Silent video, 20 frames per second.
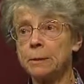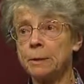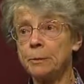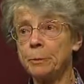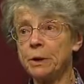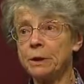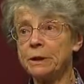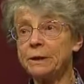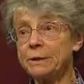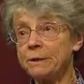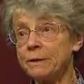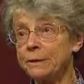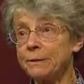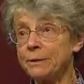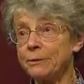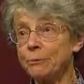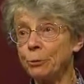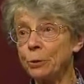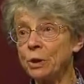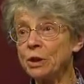a bit
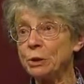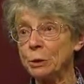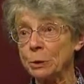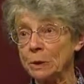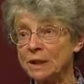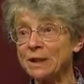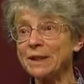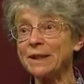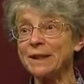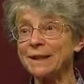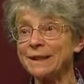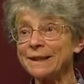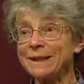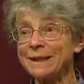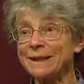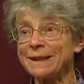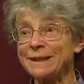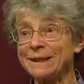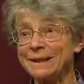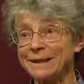ritualistic
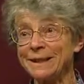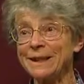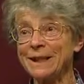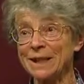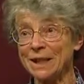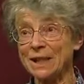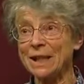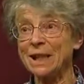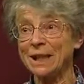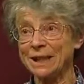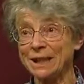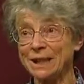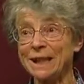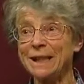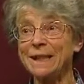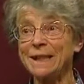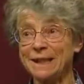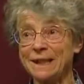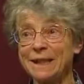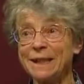and things like
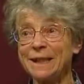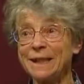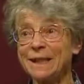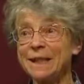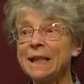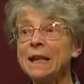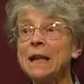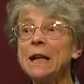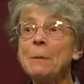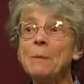that, yes.